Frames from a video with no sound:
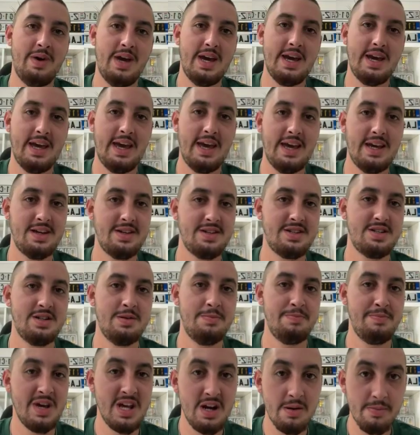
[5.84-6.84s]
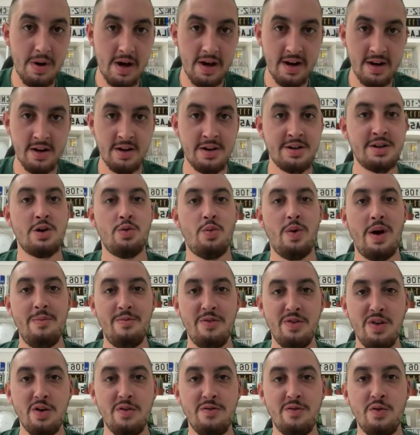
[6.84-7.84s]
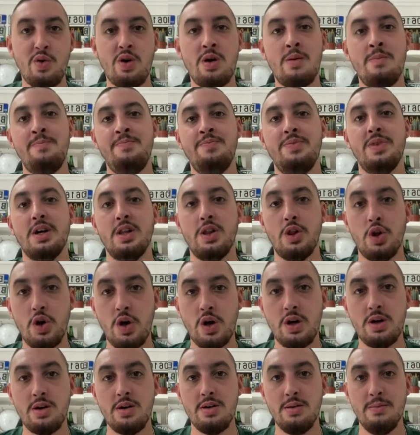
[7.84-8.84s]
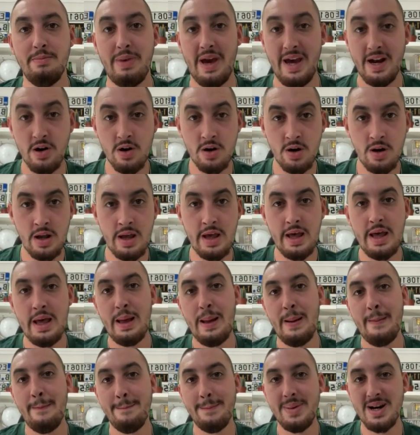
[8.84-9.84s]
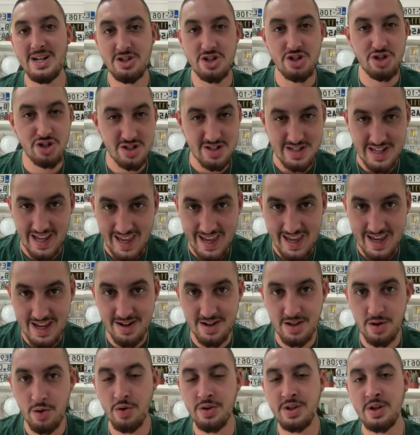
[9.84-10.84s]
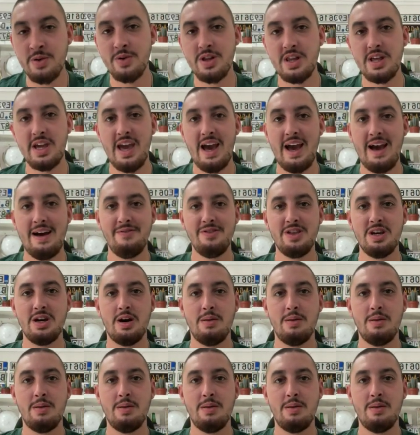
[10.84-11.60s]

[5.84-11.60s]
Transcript: make a submit button on your Webflow form look better, but you just can't? You only really have the